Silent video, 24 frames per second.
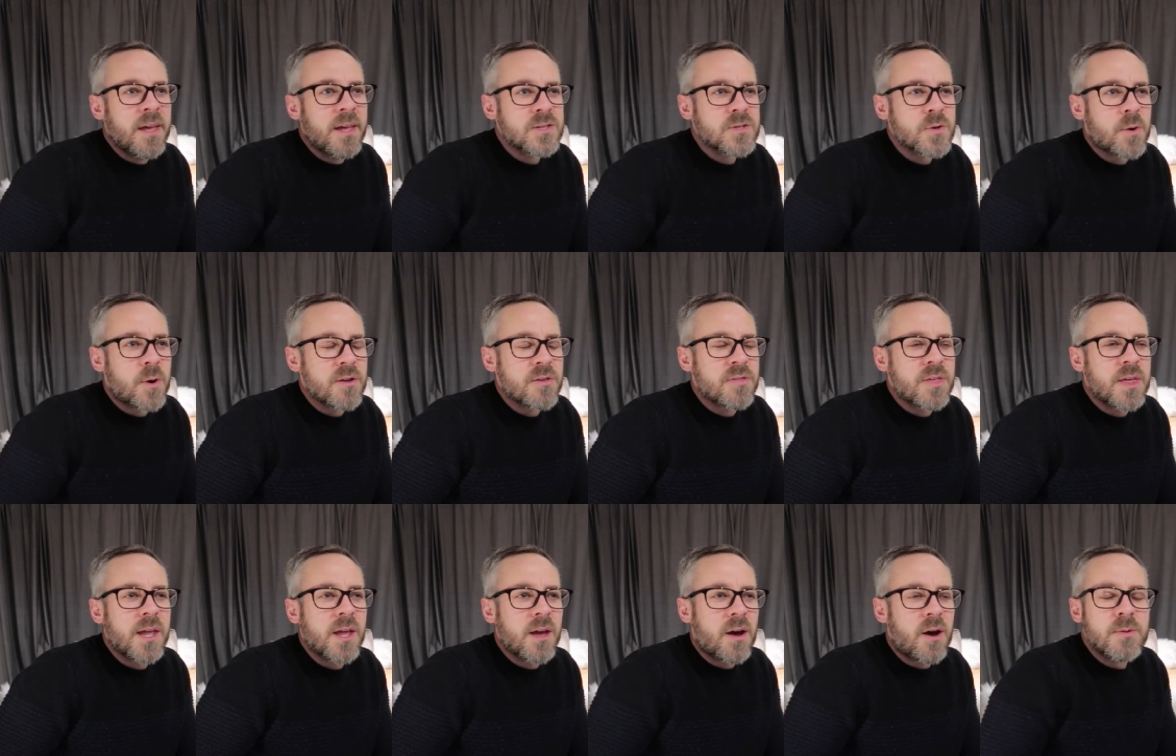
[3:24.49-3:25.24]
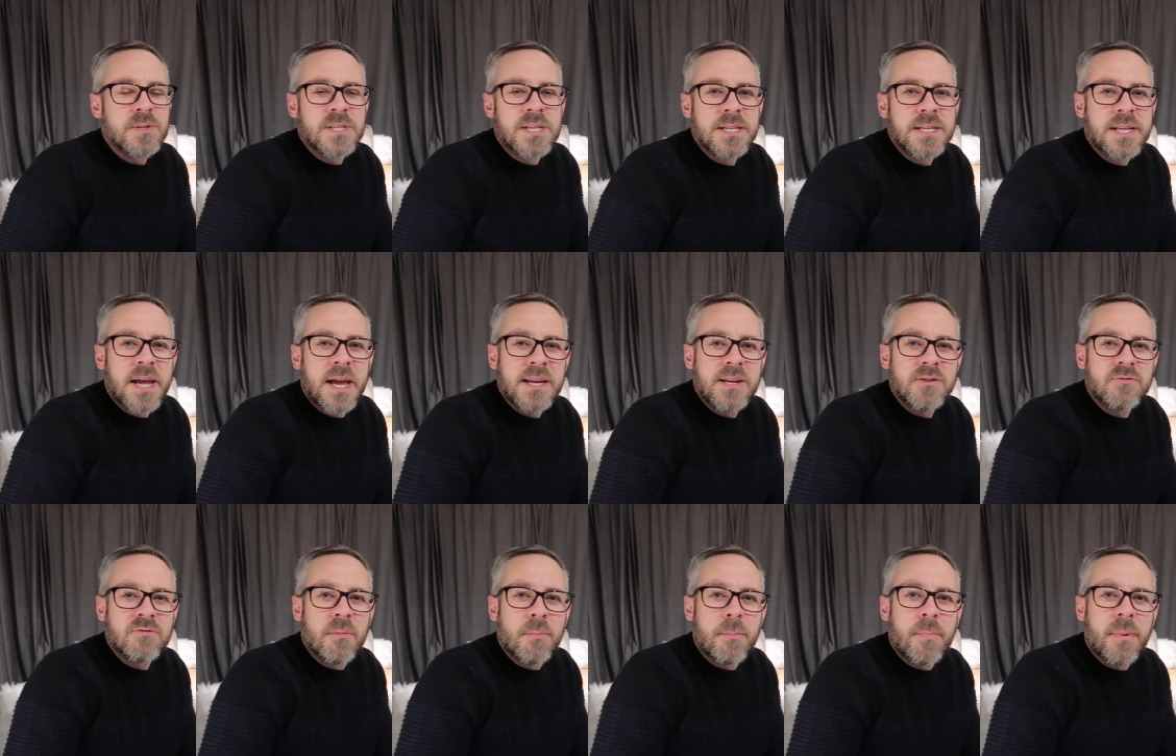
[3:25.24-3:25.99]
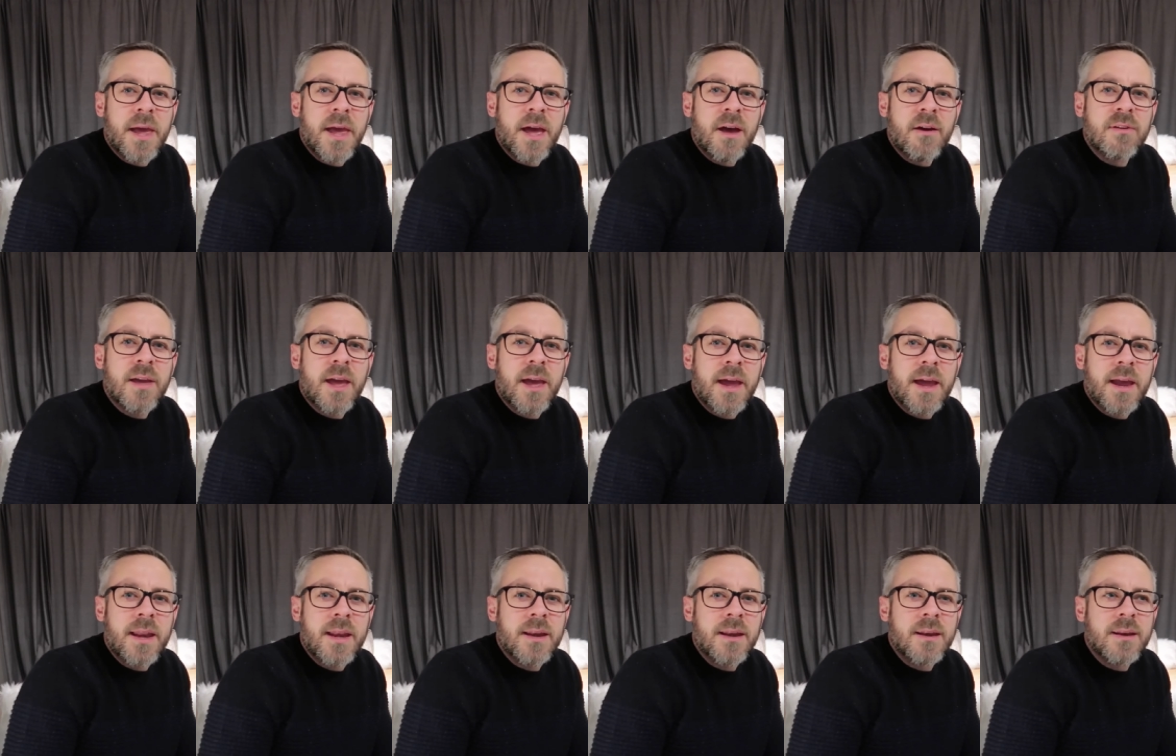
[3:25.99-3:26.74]
So I think I was in danger a bit of
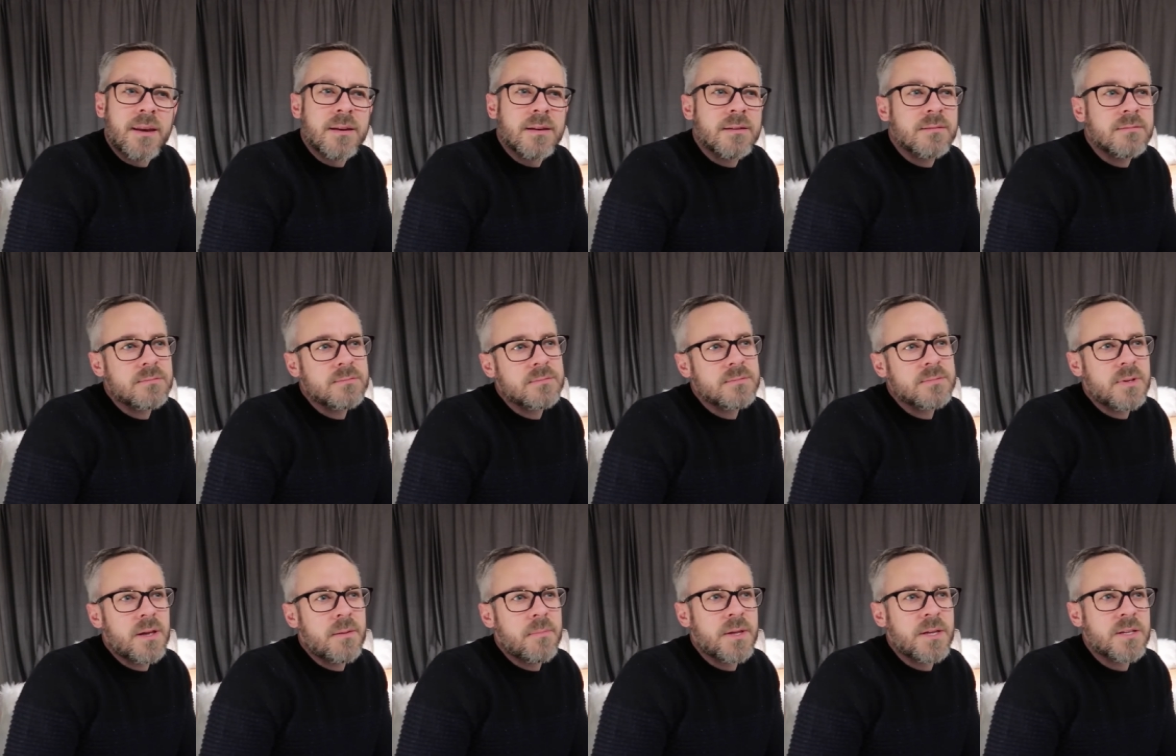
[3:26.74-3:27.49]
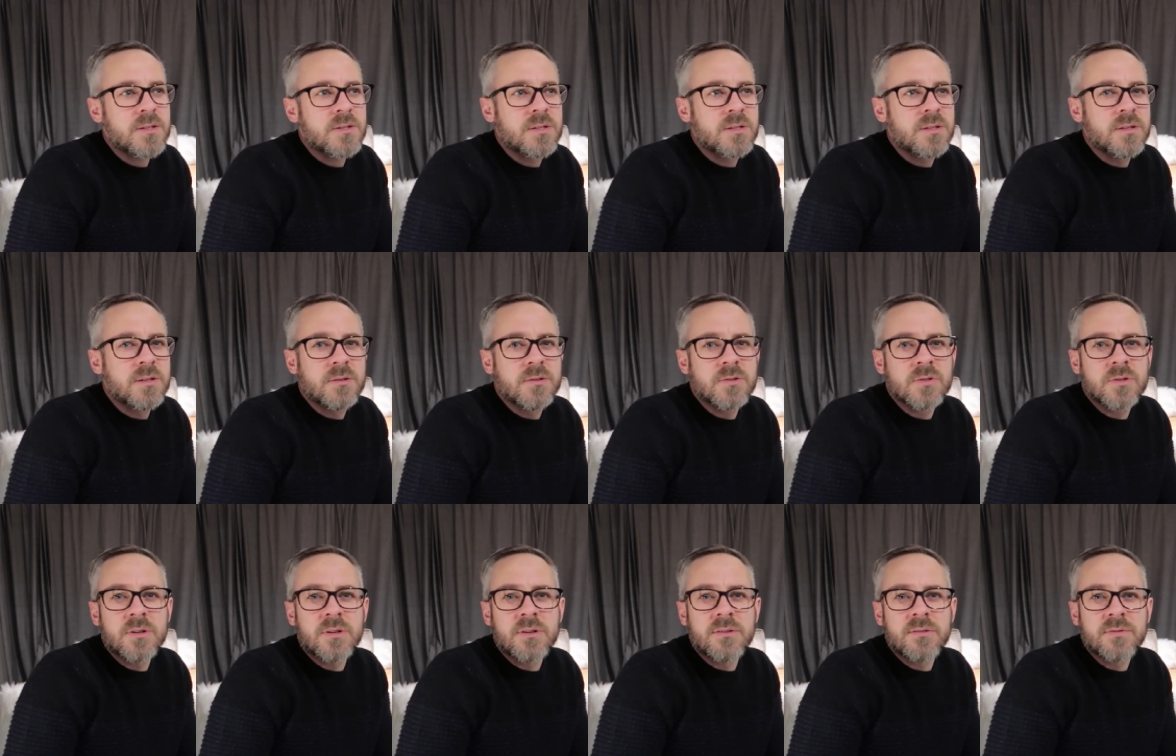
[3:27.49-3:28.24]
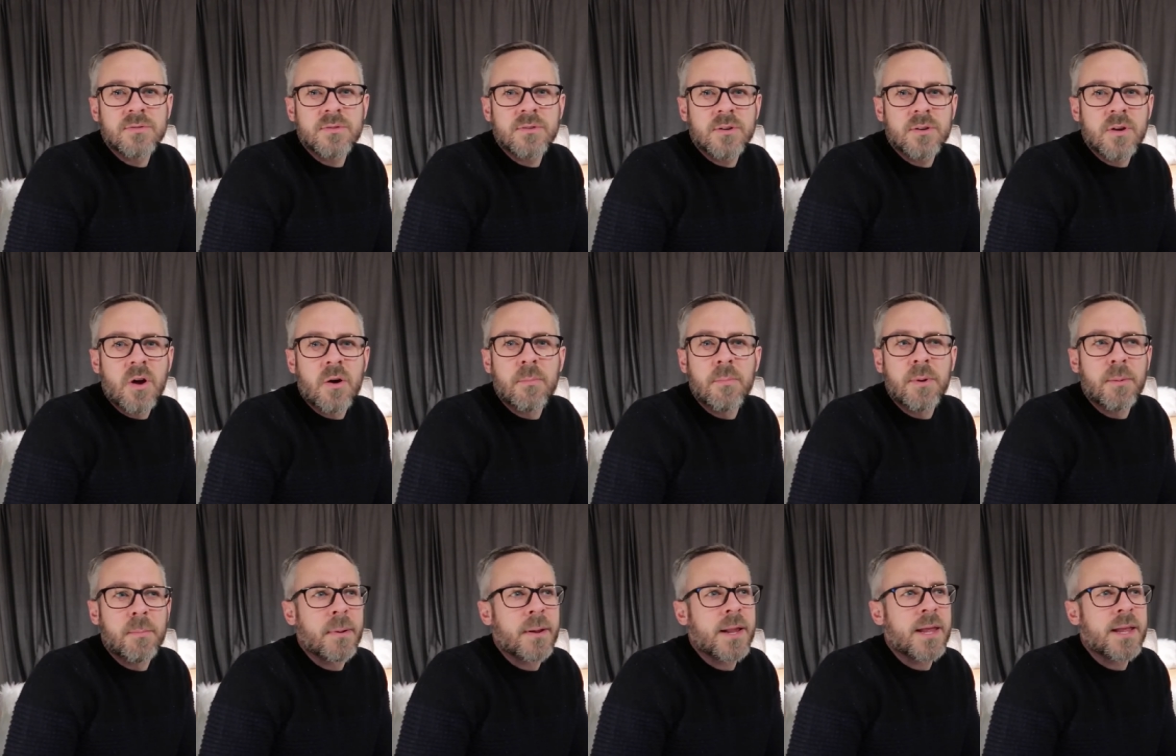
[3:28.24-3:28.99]
getting a bit too sort of
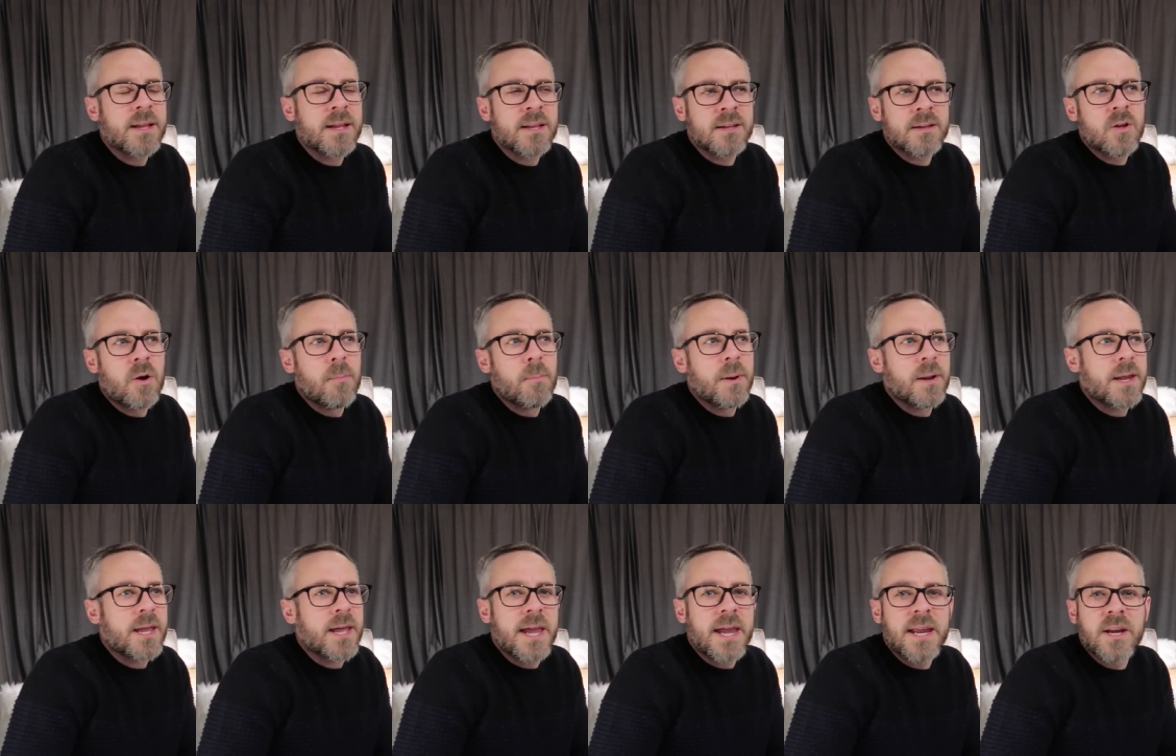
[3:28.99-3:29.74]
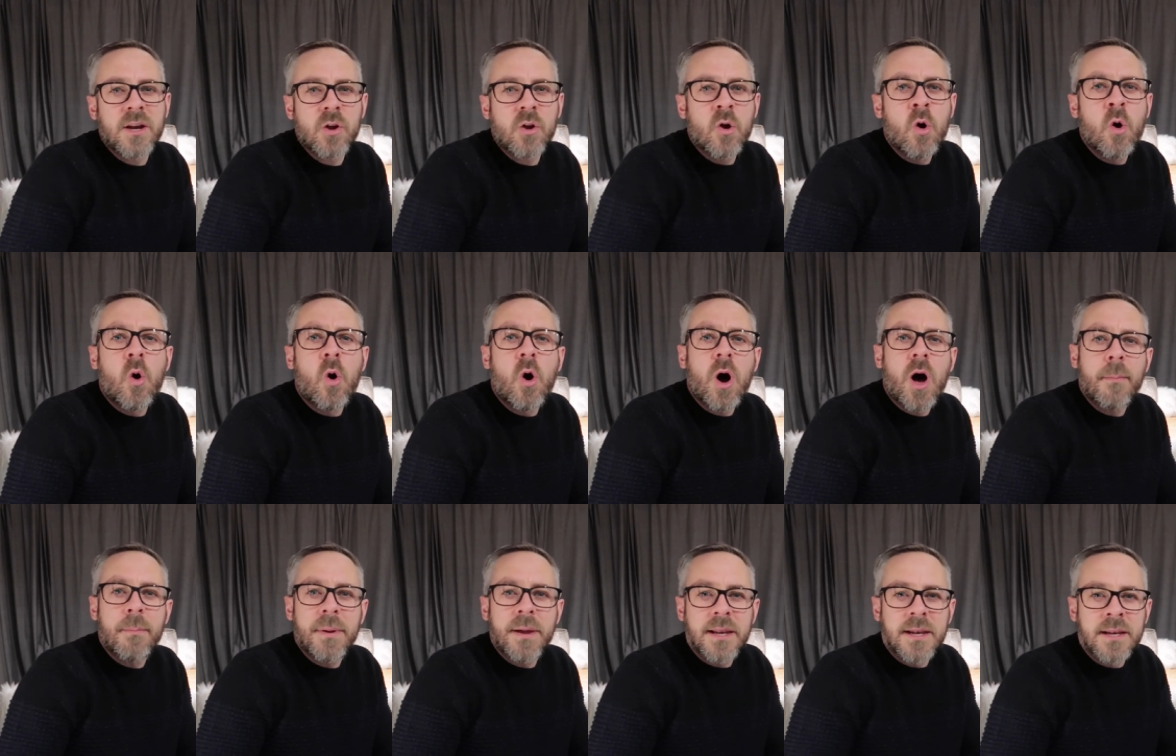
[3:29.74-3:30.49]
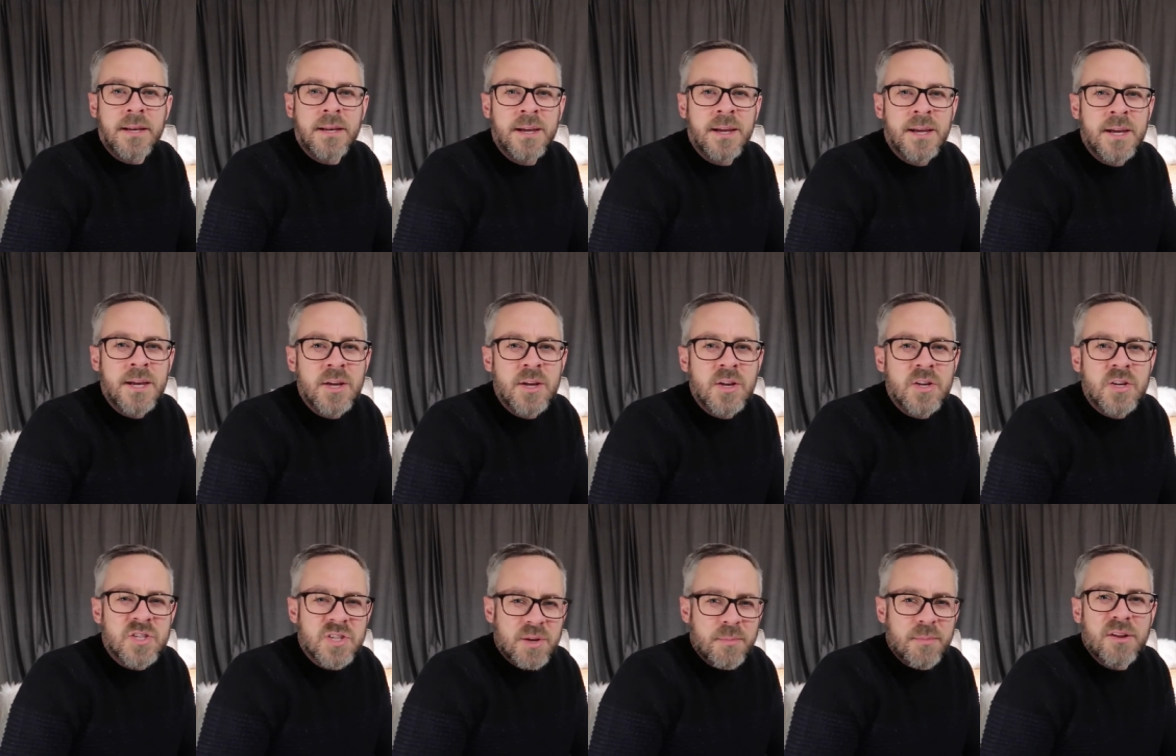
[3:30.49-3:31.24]
complicated and caught up in
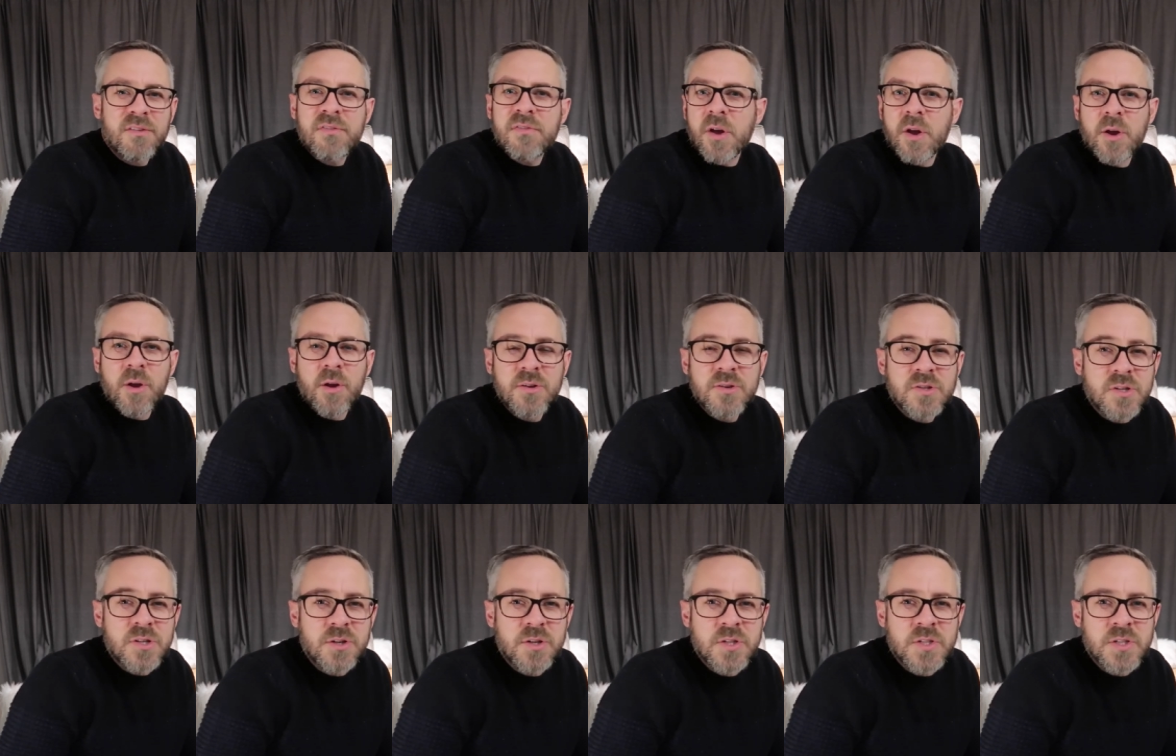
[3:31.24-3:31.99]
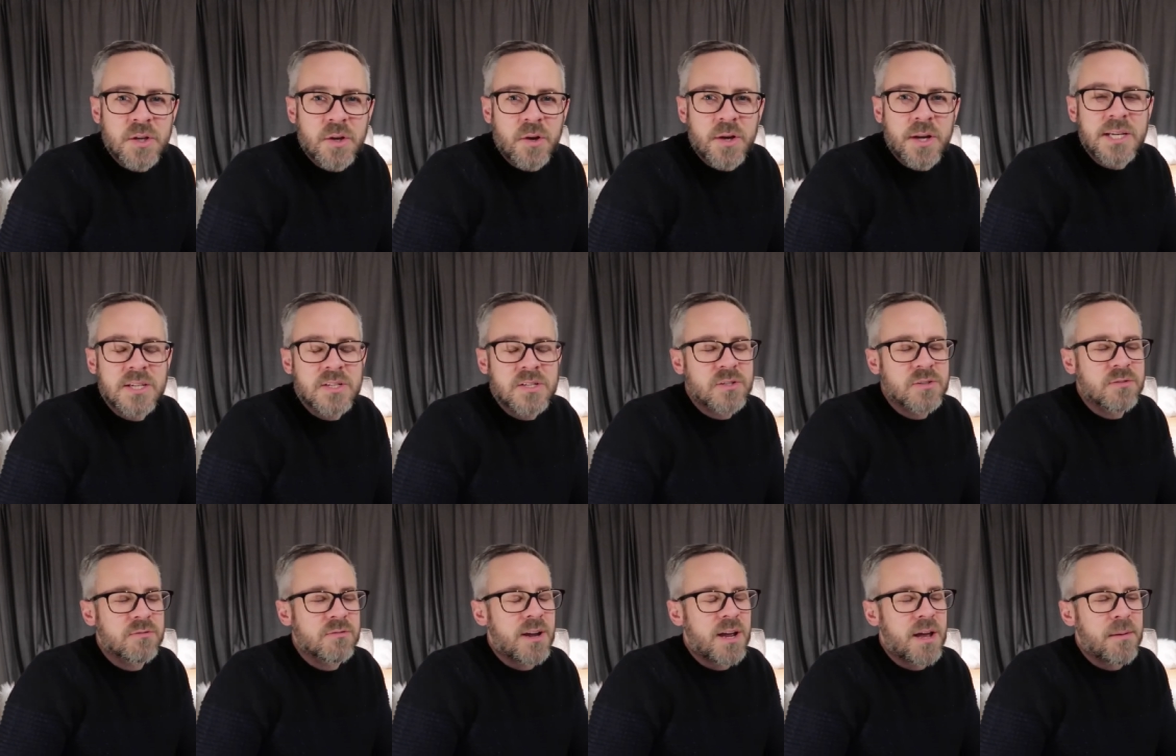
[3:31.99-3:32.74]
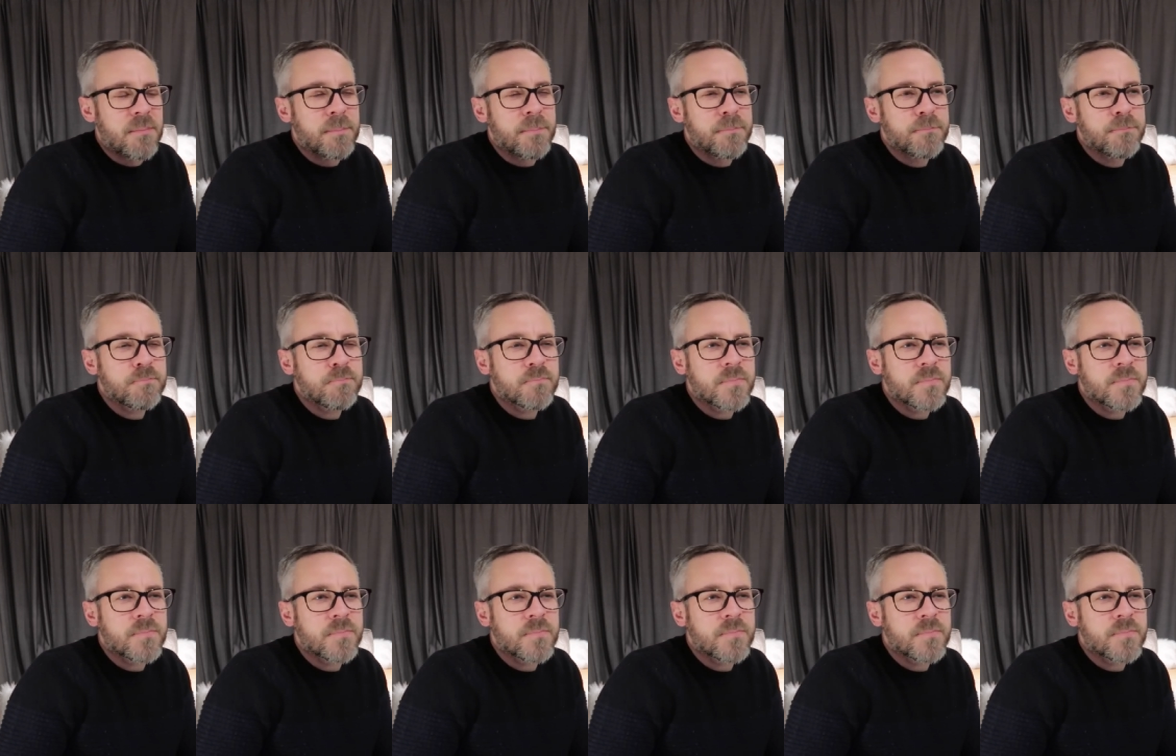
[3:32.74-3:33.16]
some of the photos that you see on Instagram,